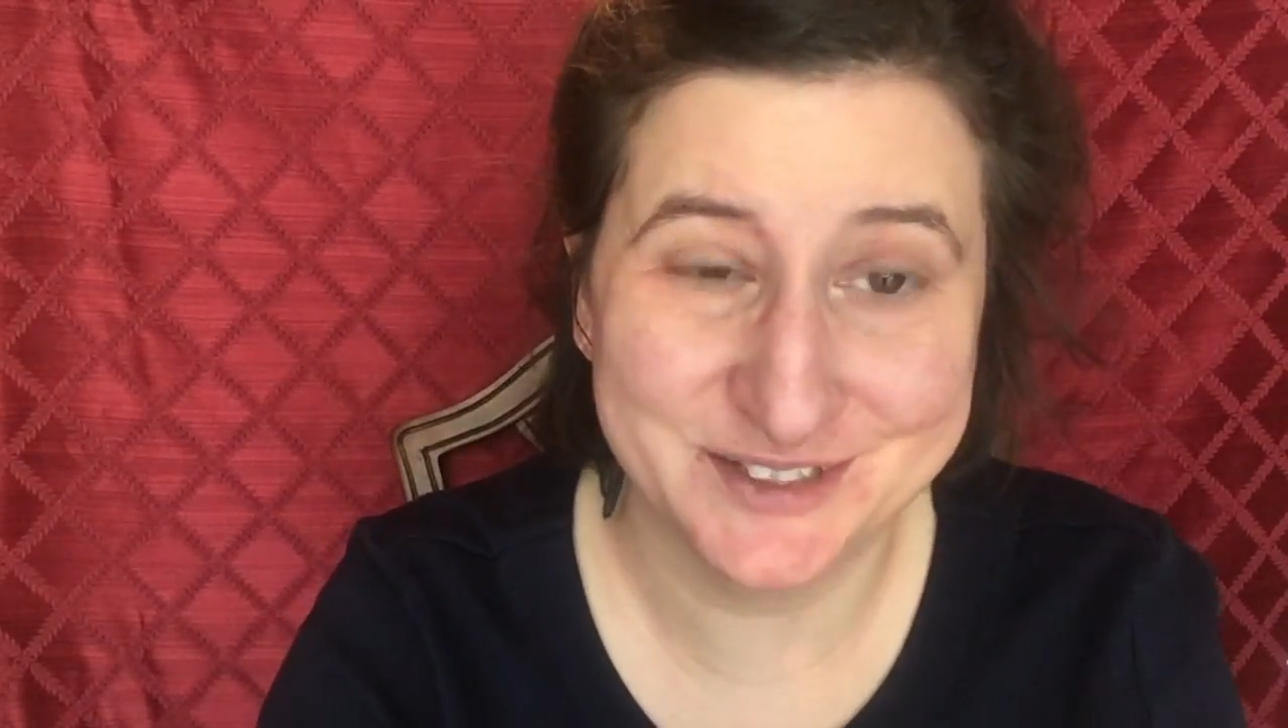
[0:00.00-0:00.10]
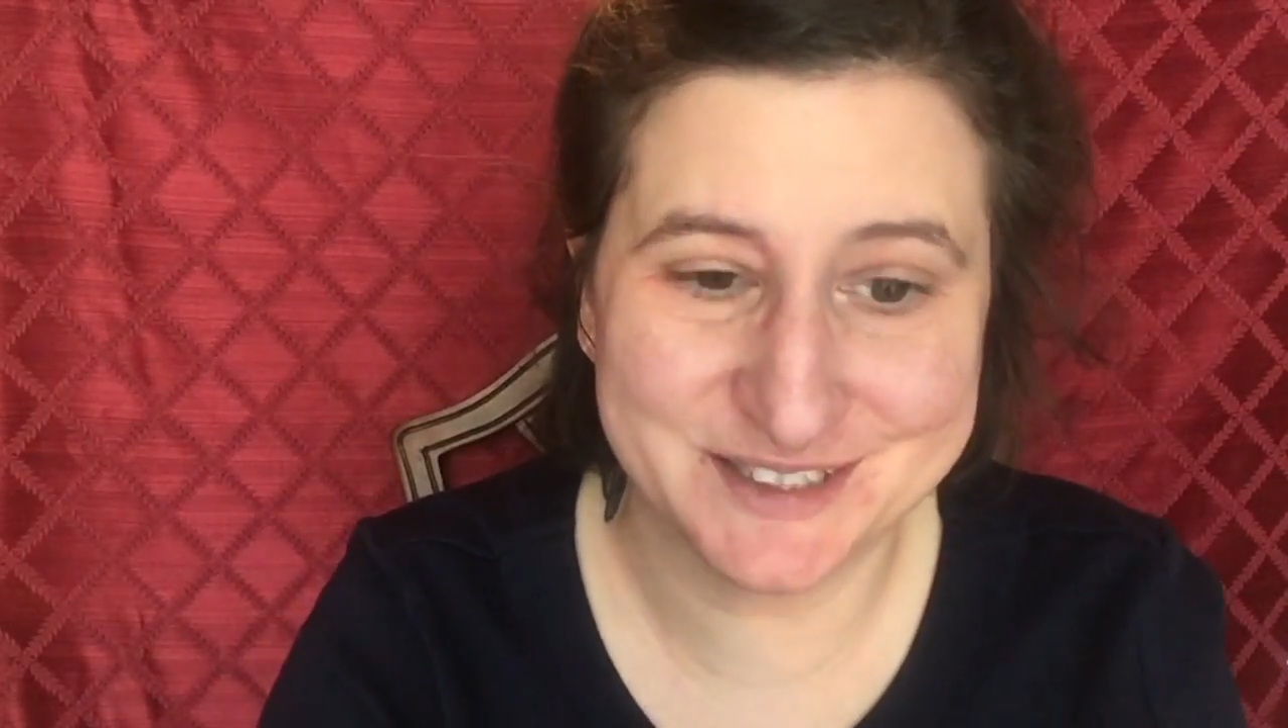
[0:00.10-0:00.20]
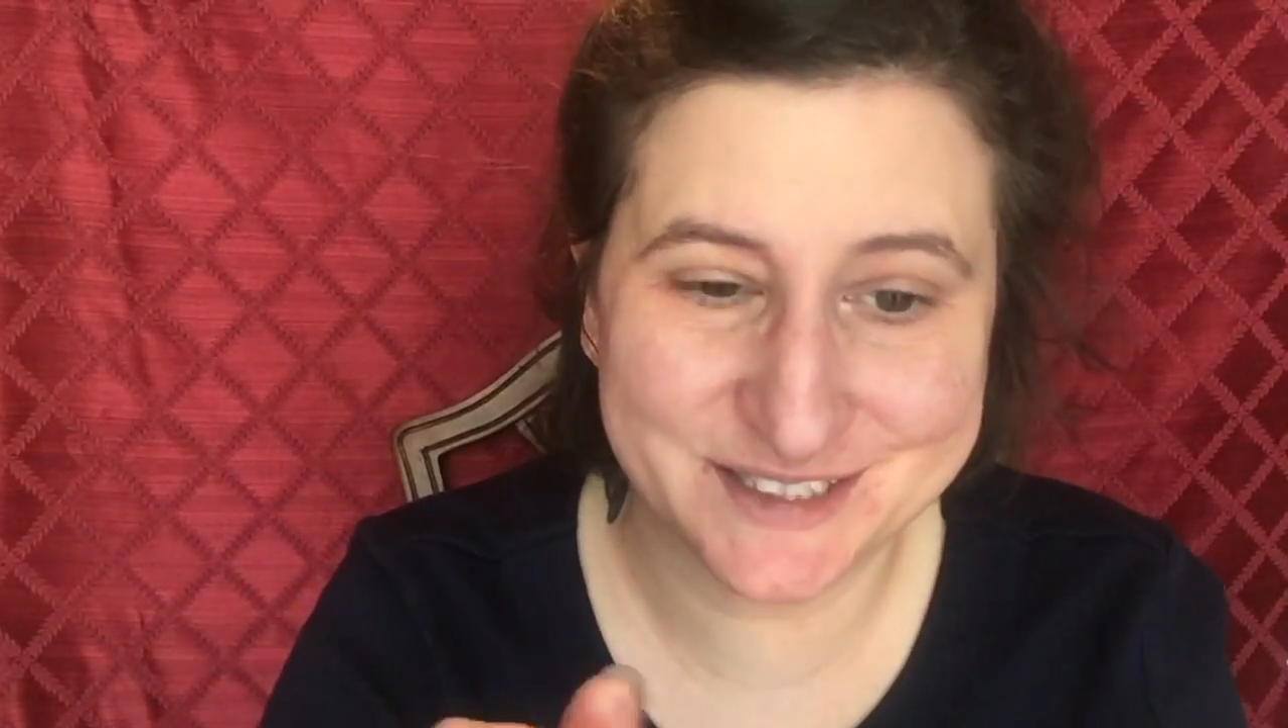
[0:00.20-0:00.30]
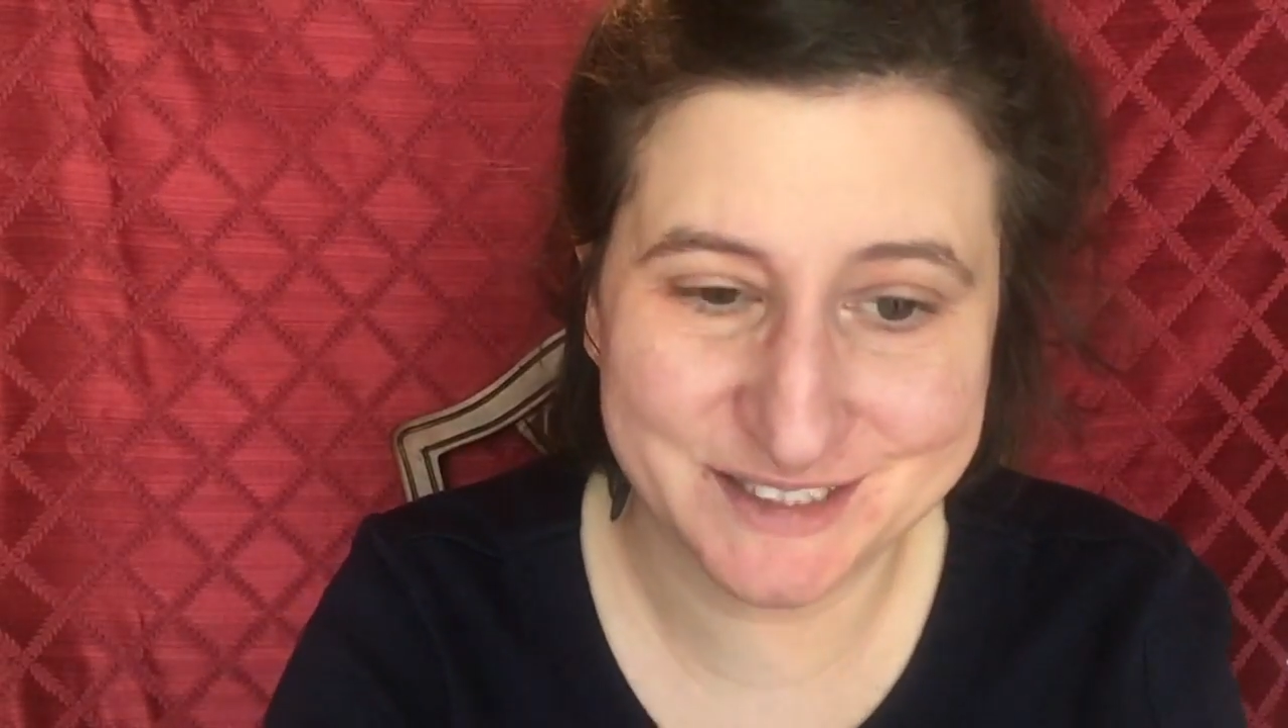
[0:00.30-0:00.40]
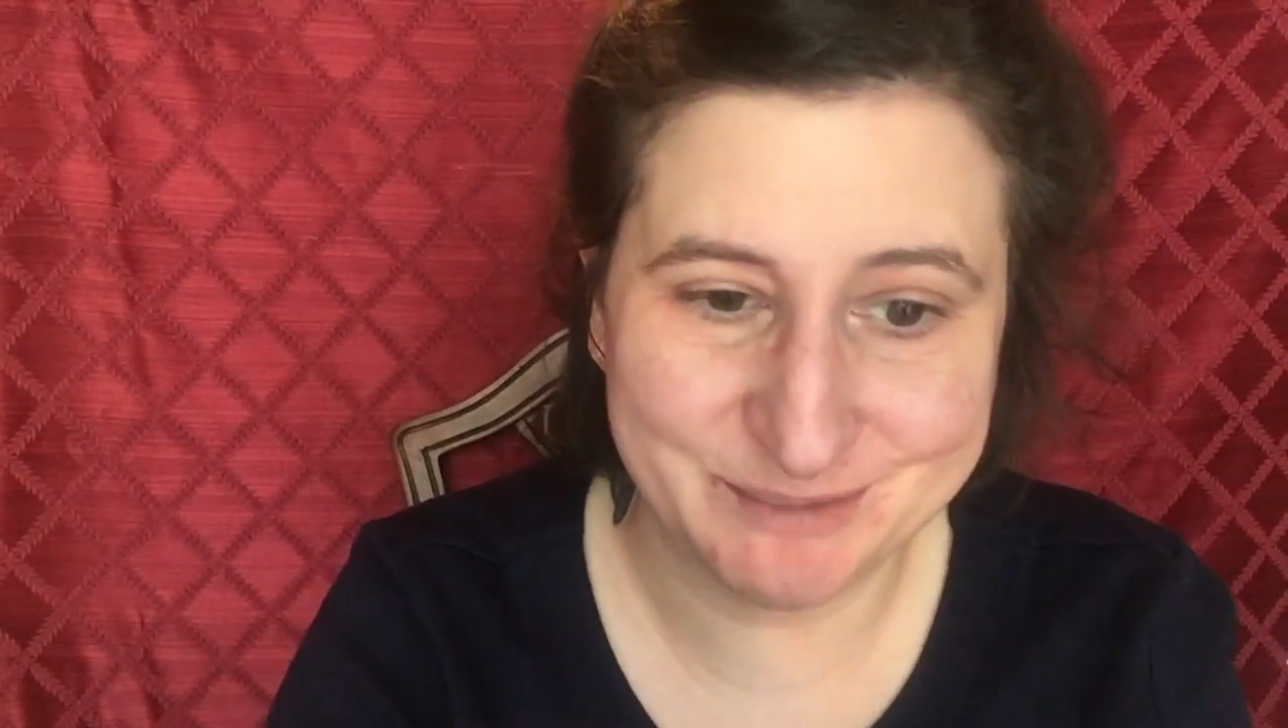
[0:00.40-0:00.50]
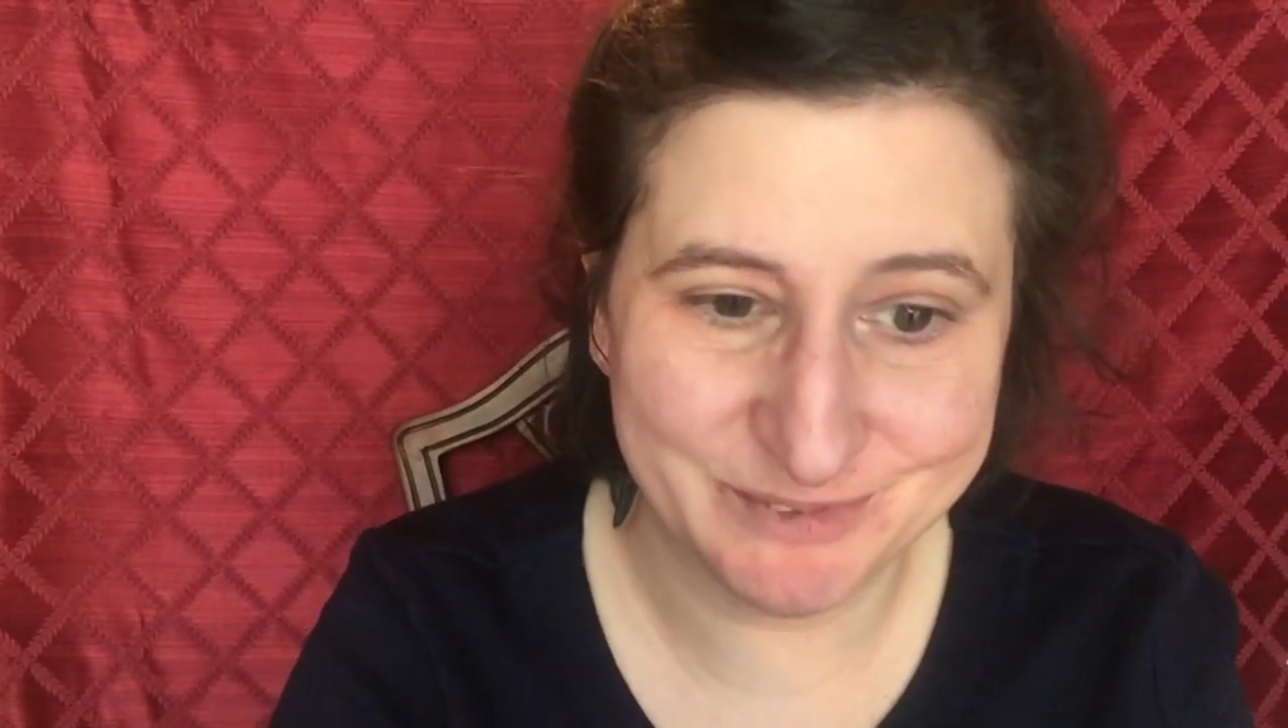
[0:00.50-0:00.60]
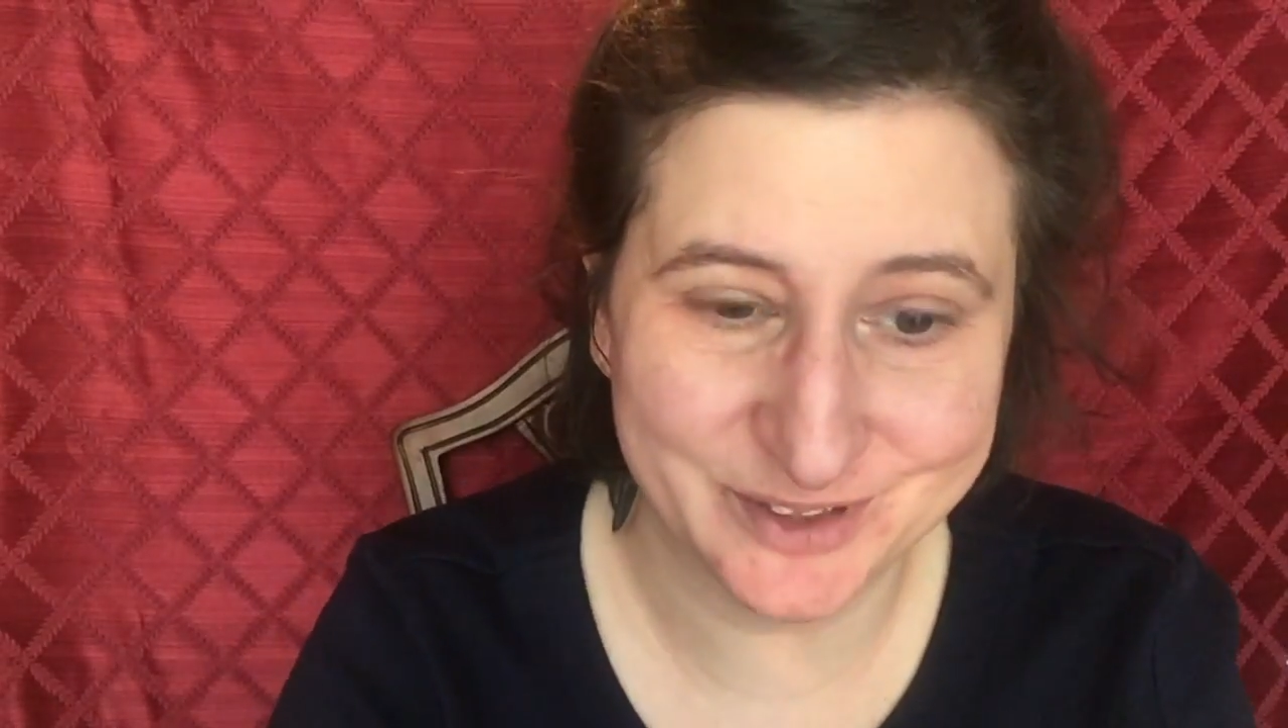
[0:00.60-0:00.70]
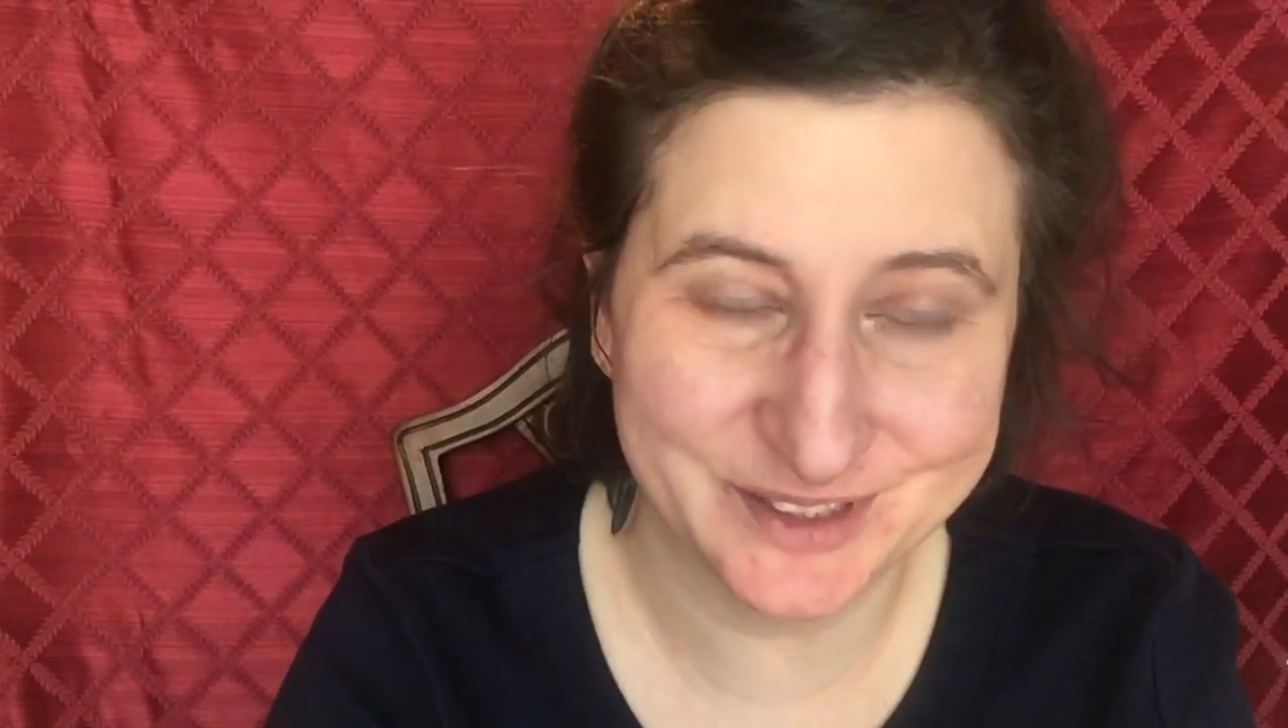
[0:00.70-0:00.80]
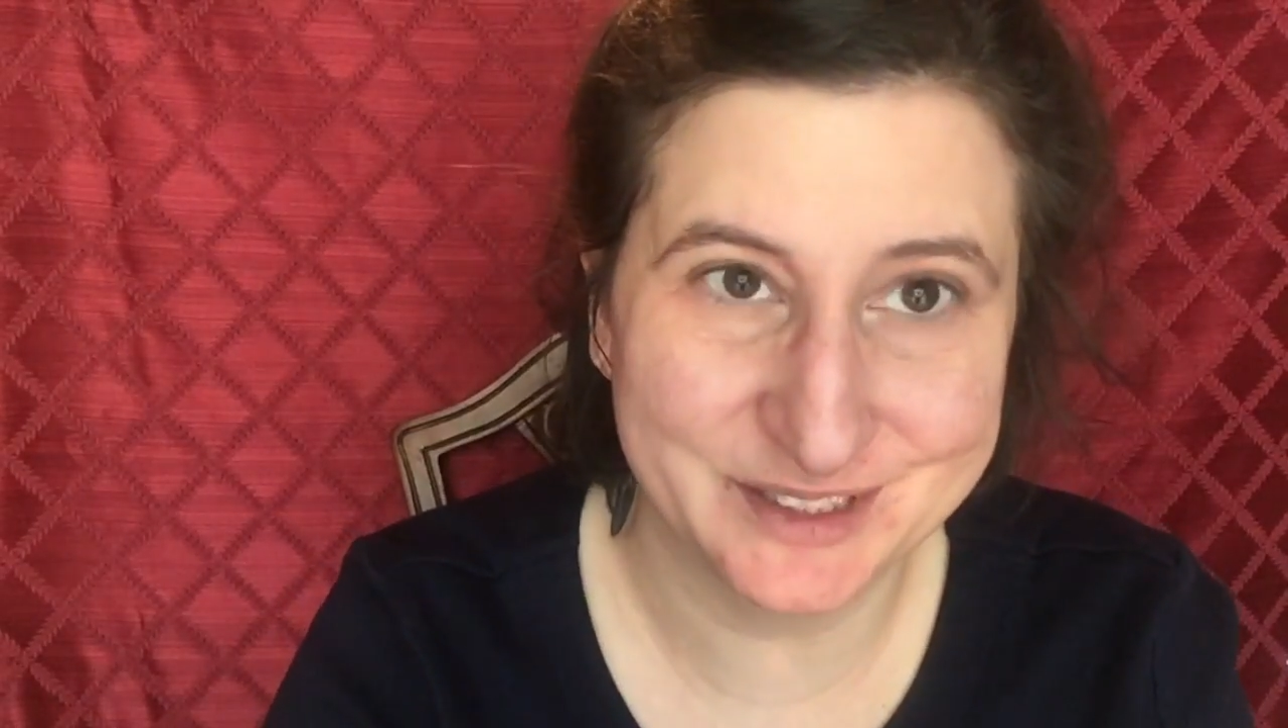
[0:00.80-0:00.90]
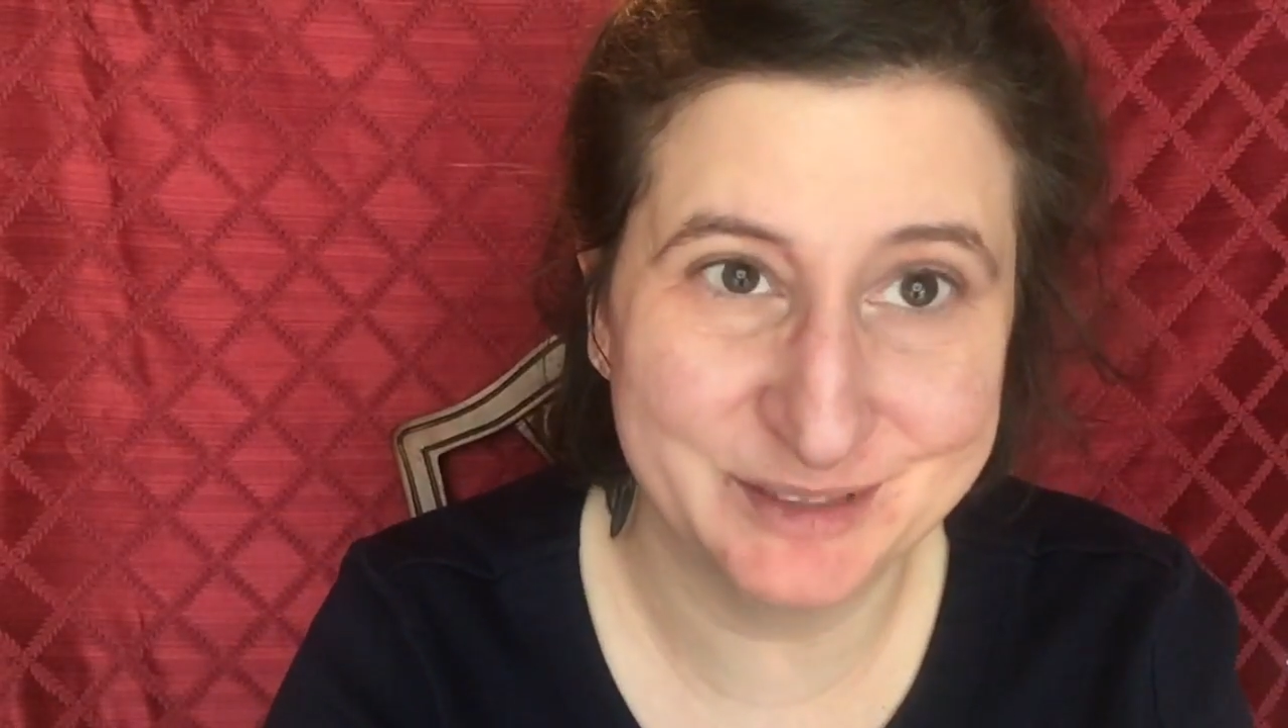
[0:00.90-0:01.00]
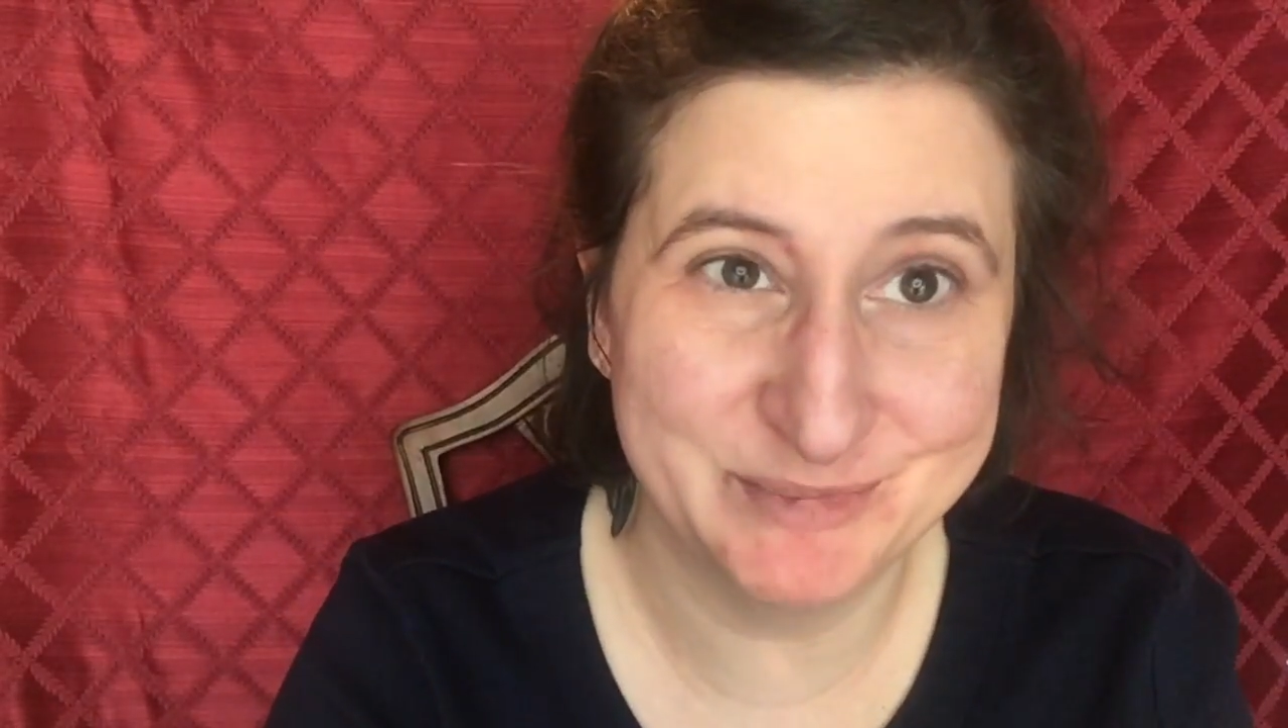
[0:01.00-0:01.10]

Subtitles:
it's because I'm looking in the